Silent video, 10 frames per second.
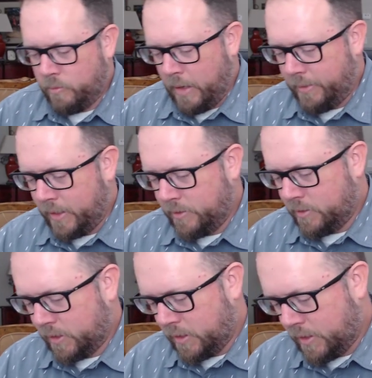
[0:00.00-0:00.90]
Why would I do
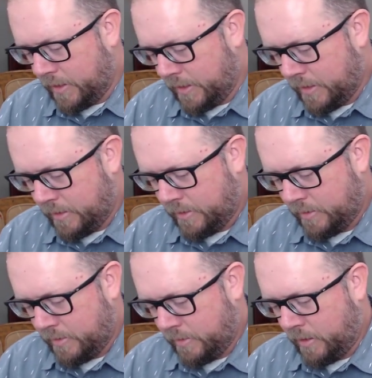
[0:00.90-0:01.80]
such a thing?
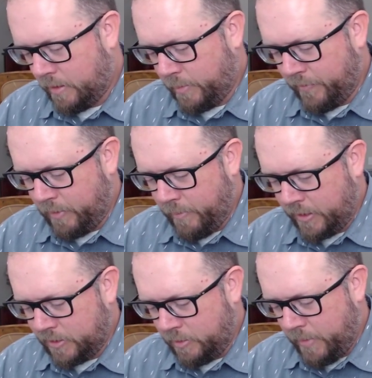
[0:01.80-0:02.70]
Um, if it
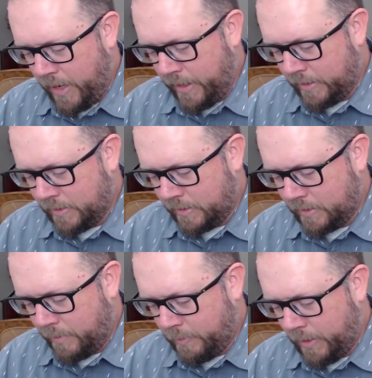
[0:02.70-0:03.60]
makes you mad, it's at the
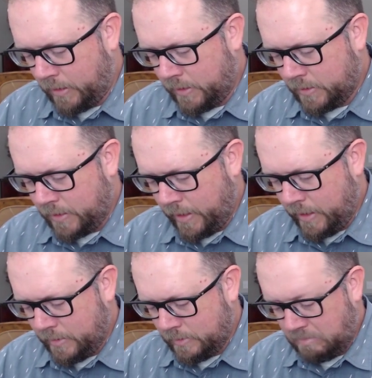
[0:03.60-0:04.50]
top of my list, I
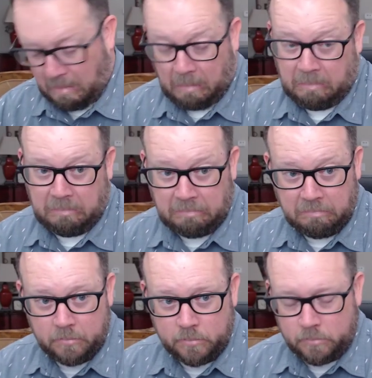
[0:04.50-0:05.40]
guess.
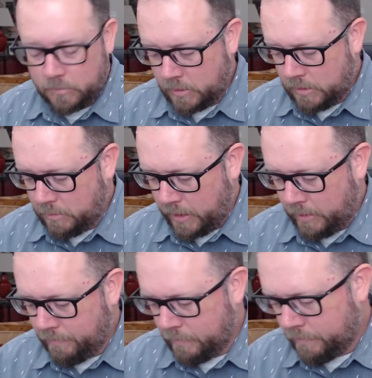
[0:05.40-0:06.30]
Seems like
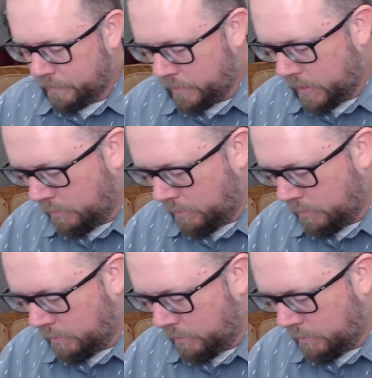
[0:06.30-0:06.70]
a good